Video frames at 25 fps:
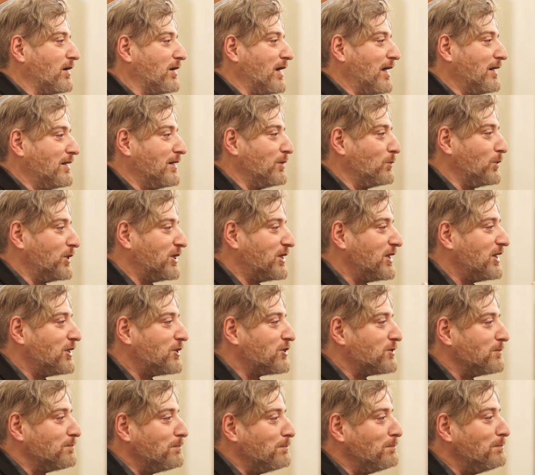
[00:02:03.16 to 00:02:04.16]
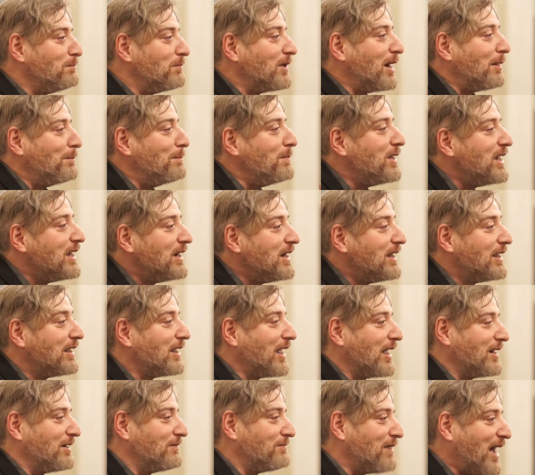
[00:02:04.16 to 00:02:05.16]
and we teach a
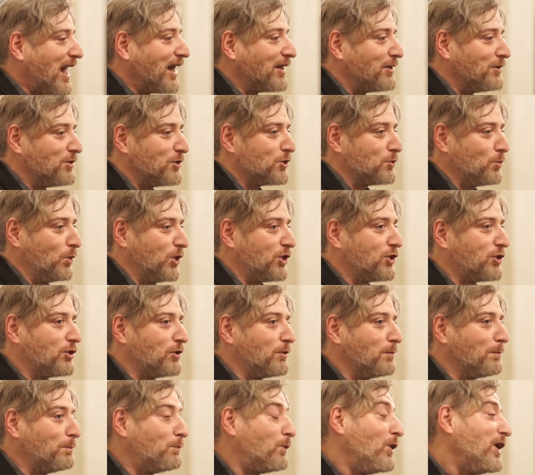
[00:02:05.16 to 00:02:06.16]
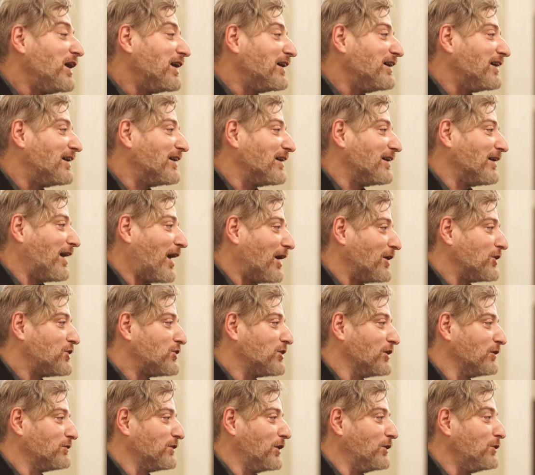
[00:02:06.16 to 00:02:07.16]
meaning and values which bring our
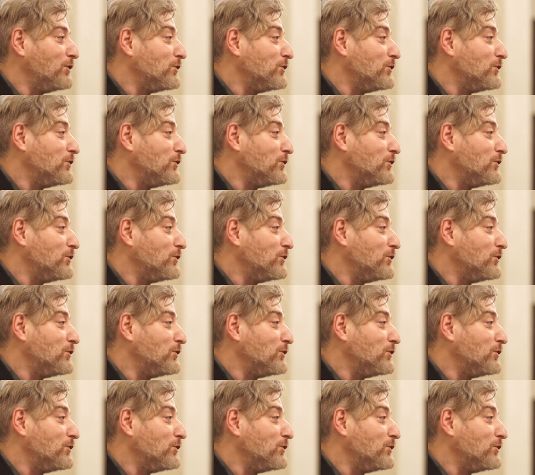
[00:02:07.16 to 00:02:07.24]
children,